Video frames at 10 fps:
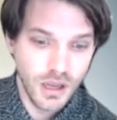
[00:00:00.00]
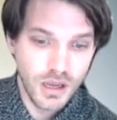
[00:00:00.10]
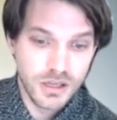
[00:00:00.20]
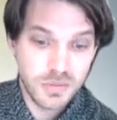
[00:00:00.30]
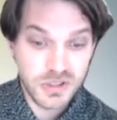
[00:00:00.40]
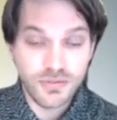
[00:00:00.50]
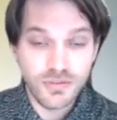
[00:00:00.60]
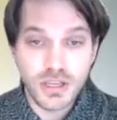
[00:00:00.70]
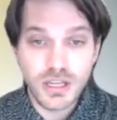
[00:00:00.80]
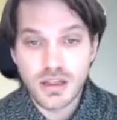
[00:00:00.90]

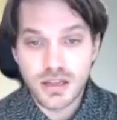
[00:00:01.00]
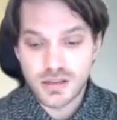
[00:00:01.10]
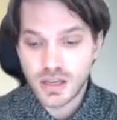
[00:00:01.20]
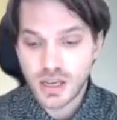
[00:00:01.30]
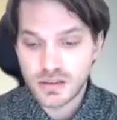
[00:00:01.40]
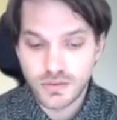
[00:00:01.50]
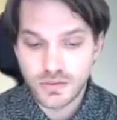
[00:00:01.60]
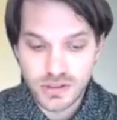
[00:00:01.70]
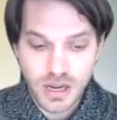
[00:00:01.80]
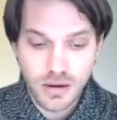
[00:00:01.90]
Specifically in this case, for
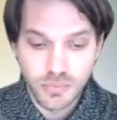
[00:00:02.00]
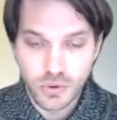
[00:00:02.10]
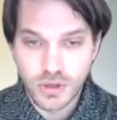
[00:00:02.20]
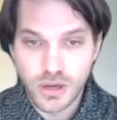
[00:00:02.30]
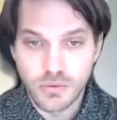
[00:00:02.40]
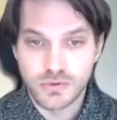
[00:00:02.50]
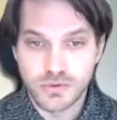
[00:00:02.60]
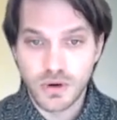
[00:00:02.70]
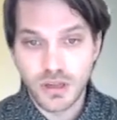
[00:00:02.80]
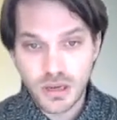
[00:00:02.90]
example, it was
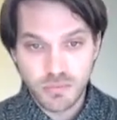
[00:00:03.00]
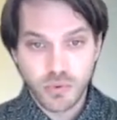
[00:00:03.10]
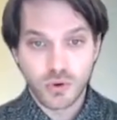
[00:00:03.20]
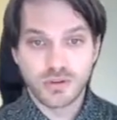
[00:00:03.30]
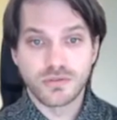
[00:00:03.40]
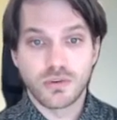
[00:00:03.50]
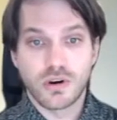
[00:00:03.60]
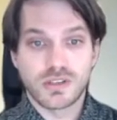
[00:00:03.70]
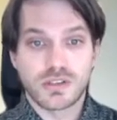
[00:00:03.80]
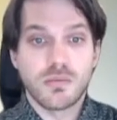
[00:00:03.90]
really important for
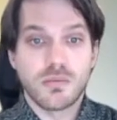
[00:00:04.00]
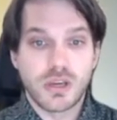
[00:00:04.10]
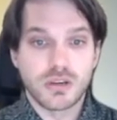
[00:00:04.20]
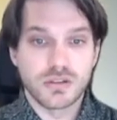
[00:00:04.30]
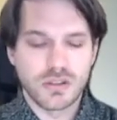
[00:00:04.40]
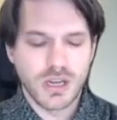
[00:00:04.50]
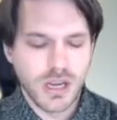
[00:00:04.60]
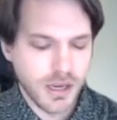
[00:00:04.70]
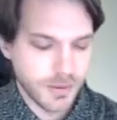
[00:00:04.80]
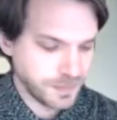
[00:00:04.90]
us because
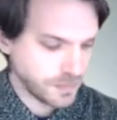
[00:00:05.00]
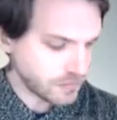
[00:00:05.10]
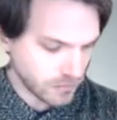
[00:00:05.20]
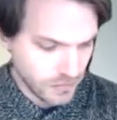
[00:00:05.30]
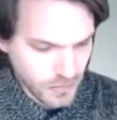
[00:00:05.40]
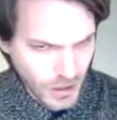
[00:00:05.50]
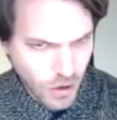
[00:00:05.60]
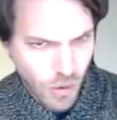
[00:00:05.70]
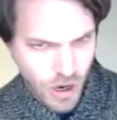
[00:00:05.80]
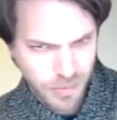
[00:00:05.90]
a
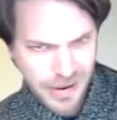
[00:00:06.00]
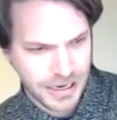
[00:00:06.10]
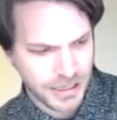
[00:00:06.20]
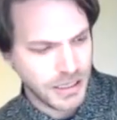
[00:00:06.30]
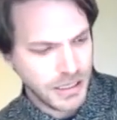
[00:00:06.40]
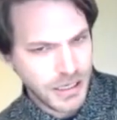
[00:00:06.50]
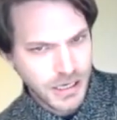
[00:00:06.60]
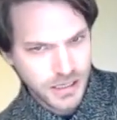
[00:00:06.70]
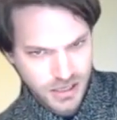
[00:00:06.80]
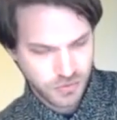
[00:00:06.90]
while back,
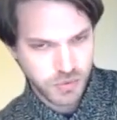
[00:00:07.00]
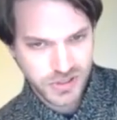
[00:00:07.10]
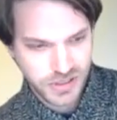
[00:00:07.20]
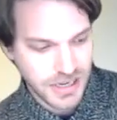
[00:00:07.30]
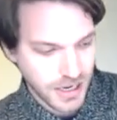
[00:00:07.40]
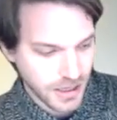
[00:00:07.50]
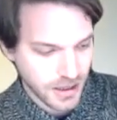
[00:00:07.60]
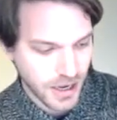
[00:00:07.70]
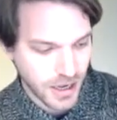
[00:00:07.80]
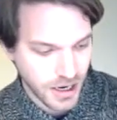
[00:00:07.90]
this was a ticket
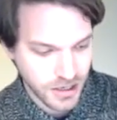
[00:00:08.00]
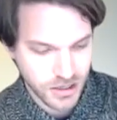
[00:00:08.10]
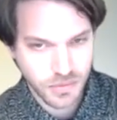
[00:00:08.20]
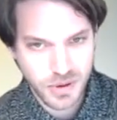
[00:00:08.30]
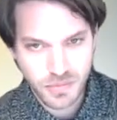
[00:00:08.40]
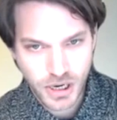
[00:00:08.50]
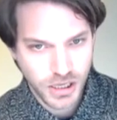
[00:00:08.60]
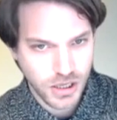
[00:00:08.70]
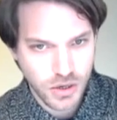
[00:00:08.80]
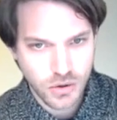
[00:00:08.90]
that ended up in my
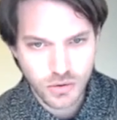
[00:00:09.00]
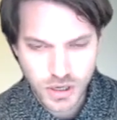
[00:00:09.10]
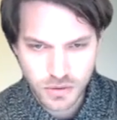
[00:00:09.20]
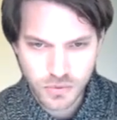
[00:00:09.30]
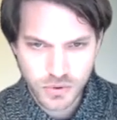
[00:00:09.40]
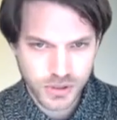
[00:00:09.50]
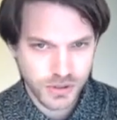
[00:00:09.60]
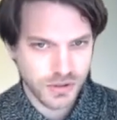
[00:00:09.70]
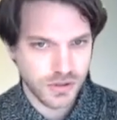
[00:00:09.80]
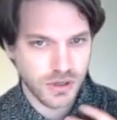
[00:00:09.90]
queue. It
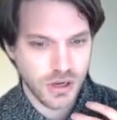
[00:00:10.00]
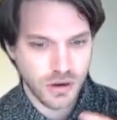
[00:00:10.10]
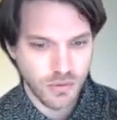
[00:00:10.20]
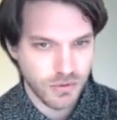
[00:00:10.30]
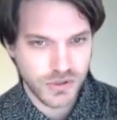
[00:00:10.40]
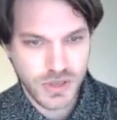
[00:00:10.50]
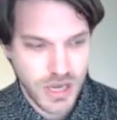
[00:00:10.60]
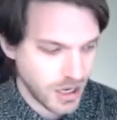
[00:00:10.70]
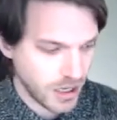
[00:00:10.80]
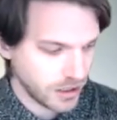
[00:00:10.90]
was, we were
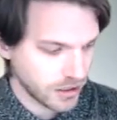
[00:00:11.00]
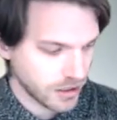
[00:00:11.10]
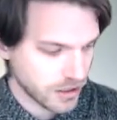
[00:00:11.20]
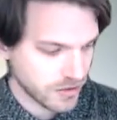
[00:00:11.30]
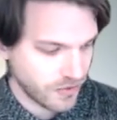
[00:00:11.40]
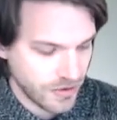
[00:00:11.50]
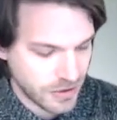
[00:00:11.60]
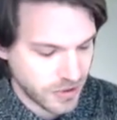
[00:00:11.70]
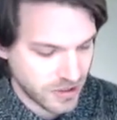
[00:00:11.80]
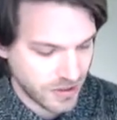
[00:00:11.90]
seeing a very
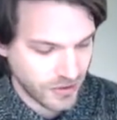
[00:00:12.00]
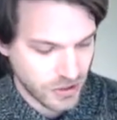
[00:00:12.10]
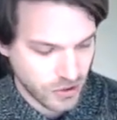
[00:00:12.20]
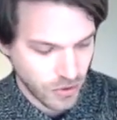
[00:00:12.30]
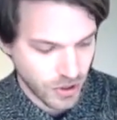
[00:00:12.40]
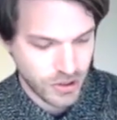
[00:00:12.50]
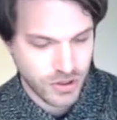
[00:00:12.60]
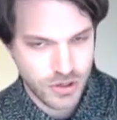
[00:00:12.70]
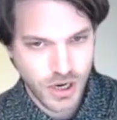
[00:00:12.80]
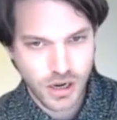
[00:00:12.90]
specific
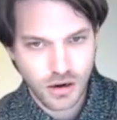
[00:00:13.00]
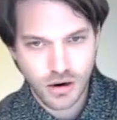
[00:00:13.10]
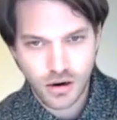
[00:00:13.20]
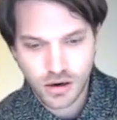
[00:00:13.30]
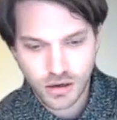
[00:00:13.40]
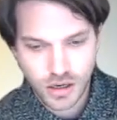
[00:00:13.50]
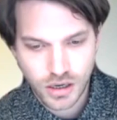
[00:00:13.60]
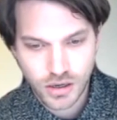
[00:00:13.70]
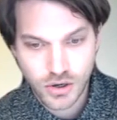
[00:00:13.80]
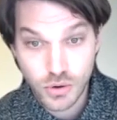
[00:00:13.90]
switch in
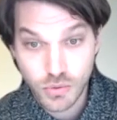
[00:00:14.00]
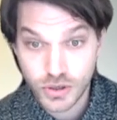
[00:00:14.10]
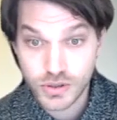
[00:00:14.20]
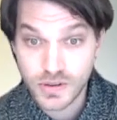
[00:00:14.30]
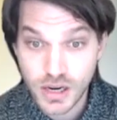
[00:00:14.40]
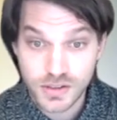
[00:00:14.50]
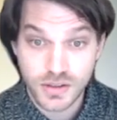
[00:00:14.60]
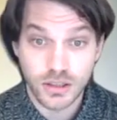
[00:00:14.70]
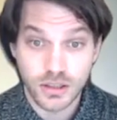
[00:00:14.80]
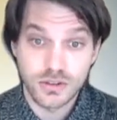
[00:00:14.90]
our Newark data
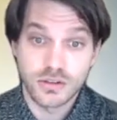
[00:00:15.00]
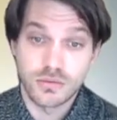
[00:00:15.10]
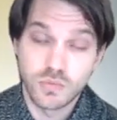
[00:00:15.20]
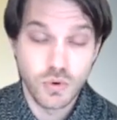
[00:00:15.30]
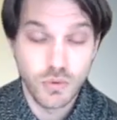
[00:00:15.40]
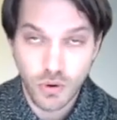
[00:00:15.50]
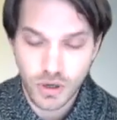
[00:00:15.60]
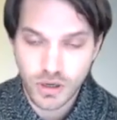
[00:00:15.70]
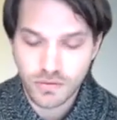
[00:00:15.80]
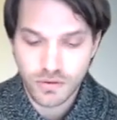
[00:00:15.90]
center, so New
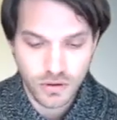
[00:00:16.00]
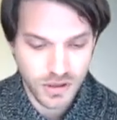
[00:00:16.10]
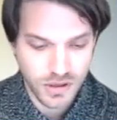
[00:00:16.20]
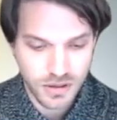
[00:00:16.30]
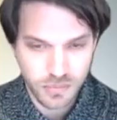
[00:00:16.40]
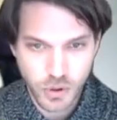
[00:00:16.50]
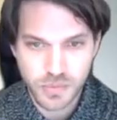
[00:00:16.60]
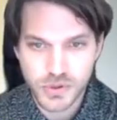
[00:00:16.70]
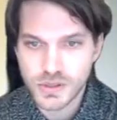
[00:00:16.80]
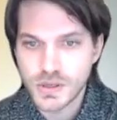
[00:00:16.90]
York for all intents and
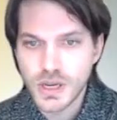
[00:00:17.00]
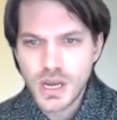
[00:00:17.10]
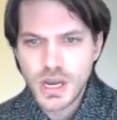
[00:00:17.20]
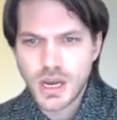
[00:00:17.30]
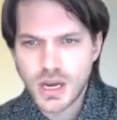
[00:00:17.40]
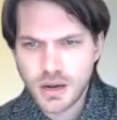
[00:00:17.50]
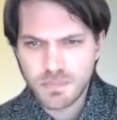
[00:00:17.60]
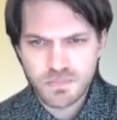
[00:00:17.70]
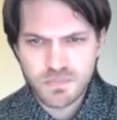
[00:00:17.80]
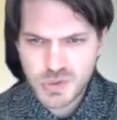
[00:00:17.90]
purposes,
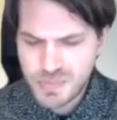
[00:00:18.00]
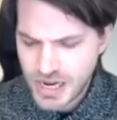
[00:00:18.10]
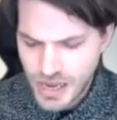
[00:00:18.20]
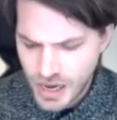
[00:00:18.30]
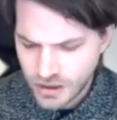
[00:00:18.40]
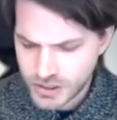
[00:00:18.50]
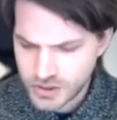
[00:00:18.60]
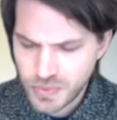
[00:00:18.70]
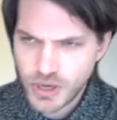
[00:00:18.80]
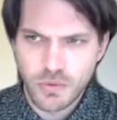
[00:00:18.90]
spitting errors,
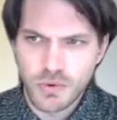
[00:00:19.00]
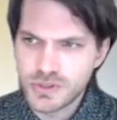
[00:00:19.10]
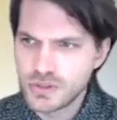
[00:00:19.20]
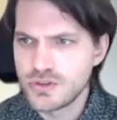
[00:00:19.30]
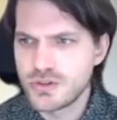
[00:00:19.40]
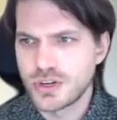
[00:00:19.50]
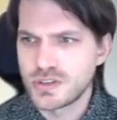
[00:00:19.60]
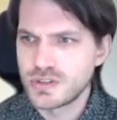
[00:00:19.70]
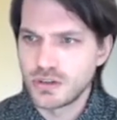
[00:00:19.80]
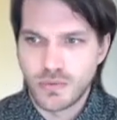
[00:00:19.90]
but it wasn't
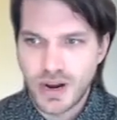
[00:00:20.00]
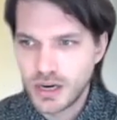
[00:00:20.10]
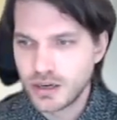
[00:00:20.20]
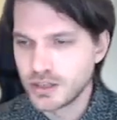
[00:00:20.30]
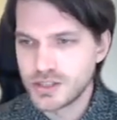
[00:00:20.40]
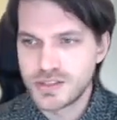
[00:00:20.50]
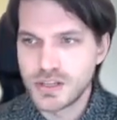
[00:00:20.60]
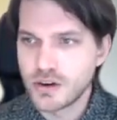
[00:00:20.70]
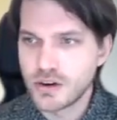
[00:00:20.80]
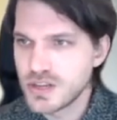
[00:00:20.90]
just the regular
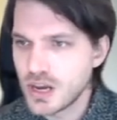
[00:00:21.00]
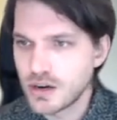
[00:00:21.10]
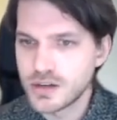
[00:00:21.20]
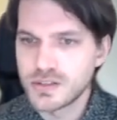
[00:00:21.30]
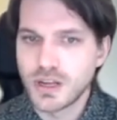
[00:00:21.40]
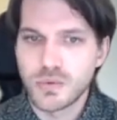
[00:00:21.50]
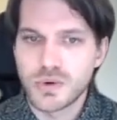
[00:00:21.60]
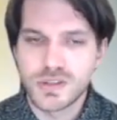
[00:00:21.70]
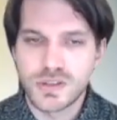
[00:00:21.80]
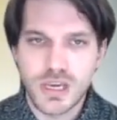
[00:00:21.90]
CRC errors that we
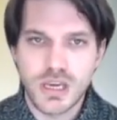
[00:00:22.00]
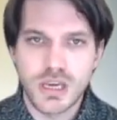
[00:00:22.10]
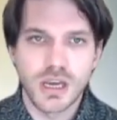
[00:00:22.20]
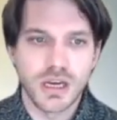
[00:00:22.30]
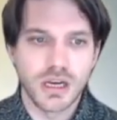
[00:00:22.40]
see